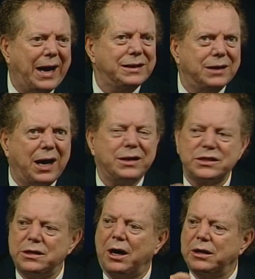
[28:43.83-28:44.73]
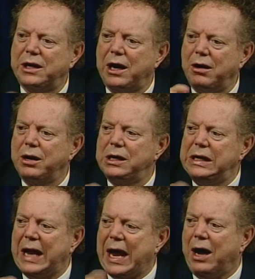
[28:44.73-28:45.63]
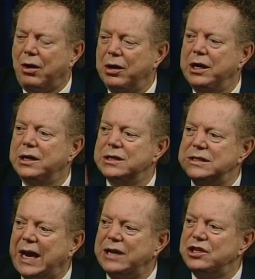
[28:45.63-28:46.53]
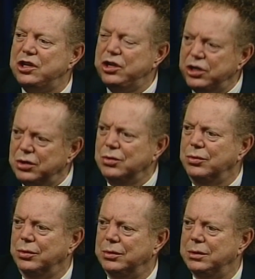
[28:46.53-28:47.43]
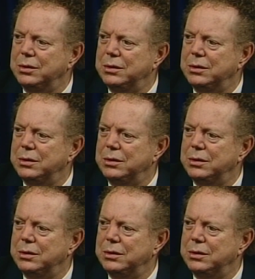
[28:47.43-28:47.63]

by God, start caring now because that's you.